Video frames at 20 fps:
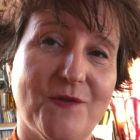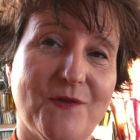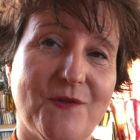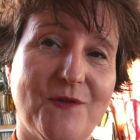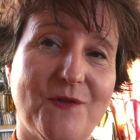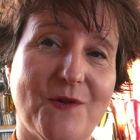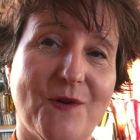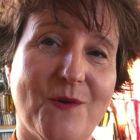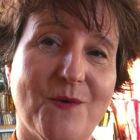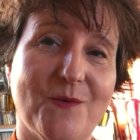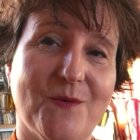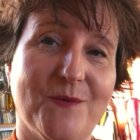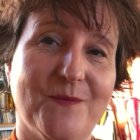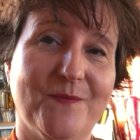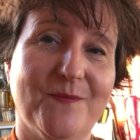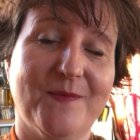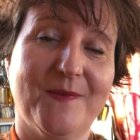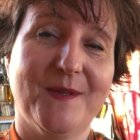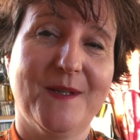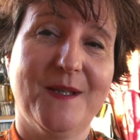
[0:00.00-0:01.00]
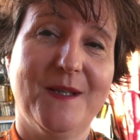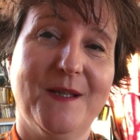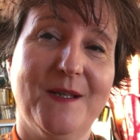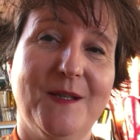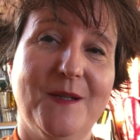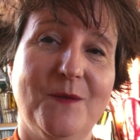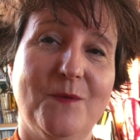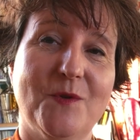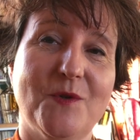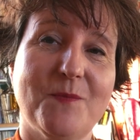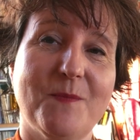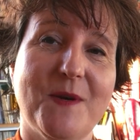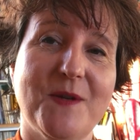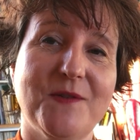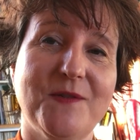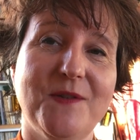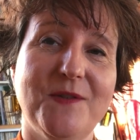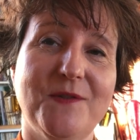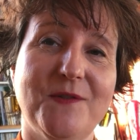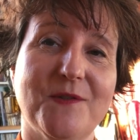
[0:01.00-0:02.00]
stole, which my
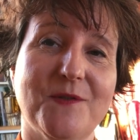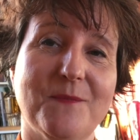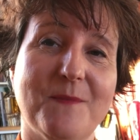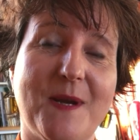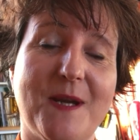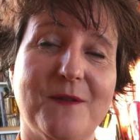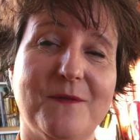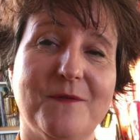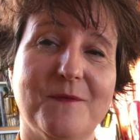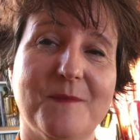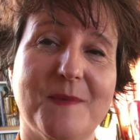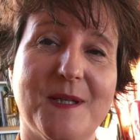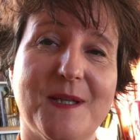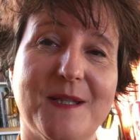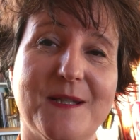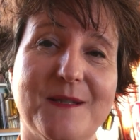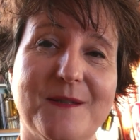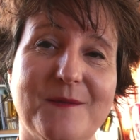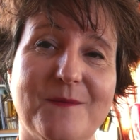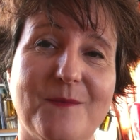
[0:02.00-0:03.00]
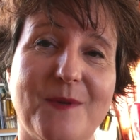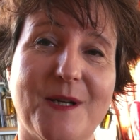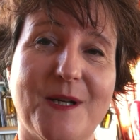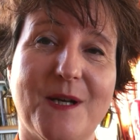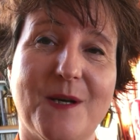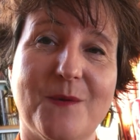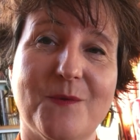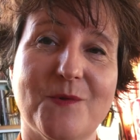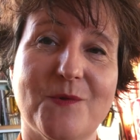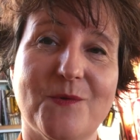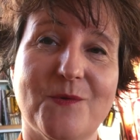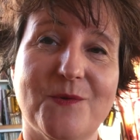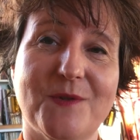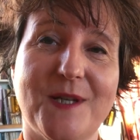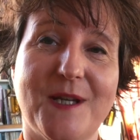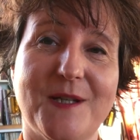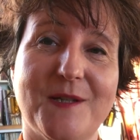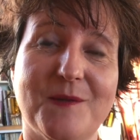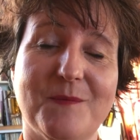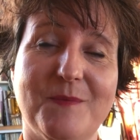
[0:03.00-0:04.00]
sisters made for me when I was
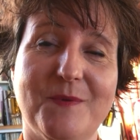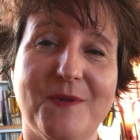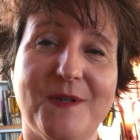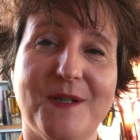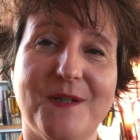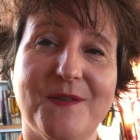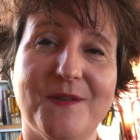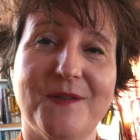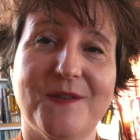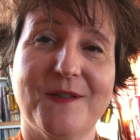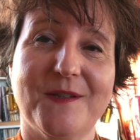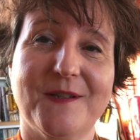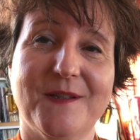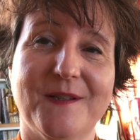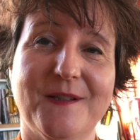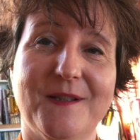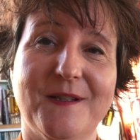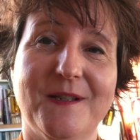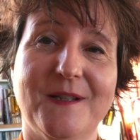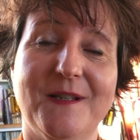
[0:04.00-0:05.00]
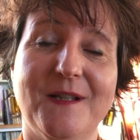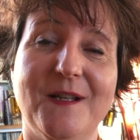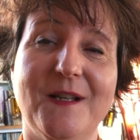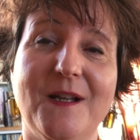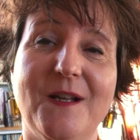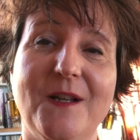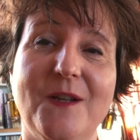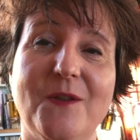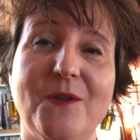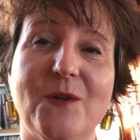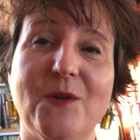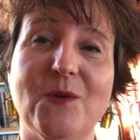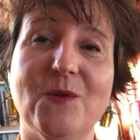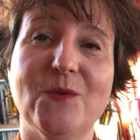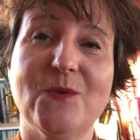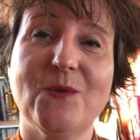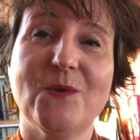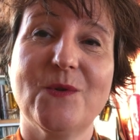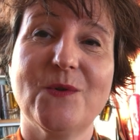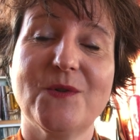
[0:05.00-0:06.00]
ordained a priest. The
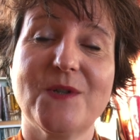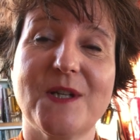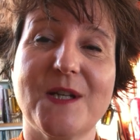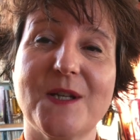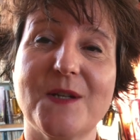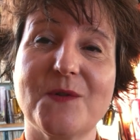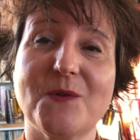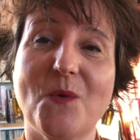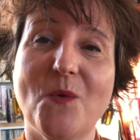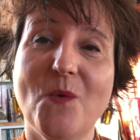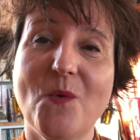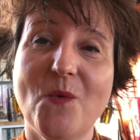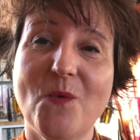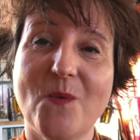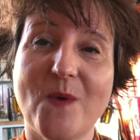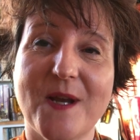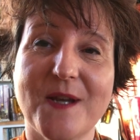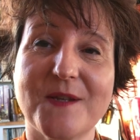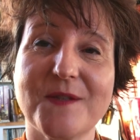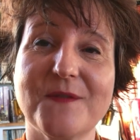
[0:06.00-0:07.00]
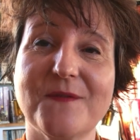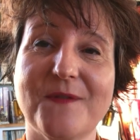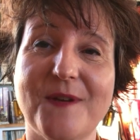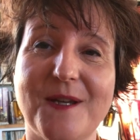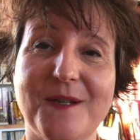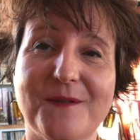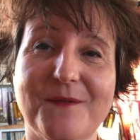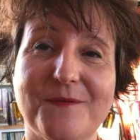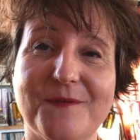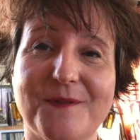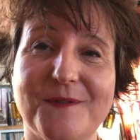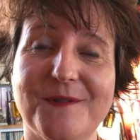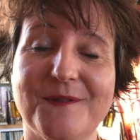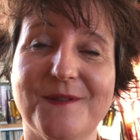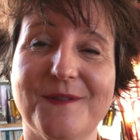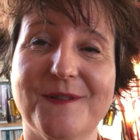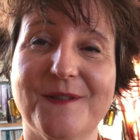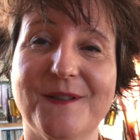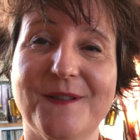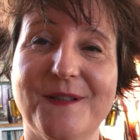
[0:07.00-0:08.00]
Lord is always
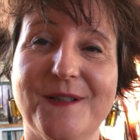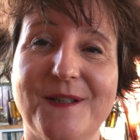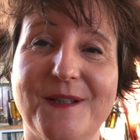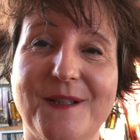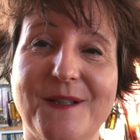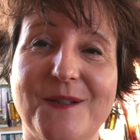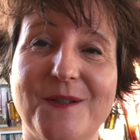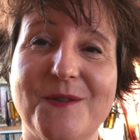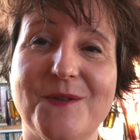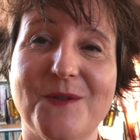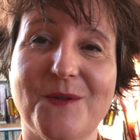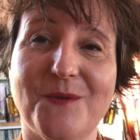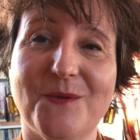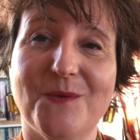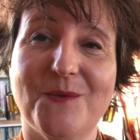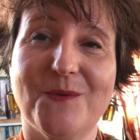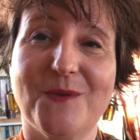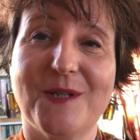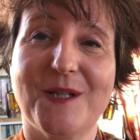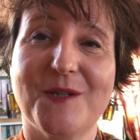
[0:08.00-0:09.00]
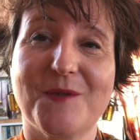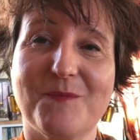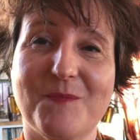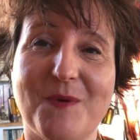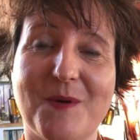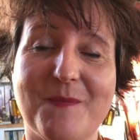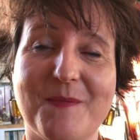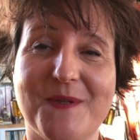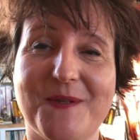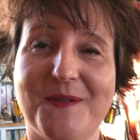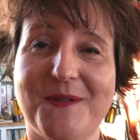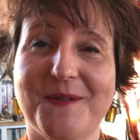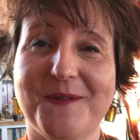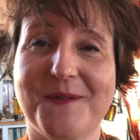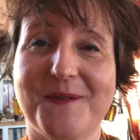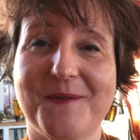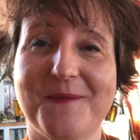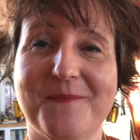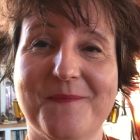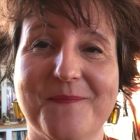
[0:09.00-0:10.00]
faithful to all his
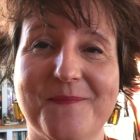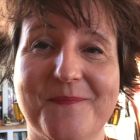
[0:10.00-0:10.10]
promises.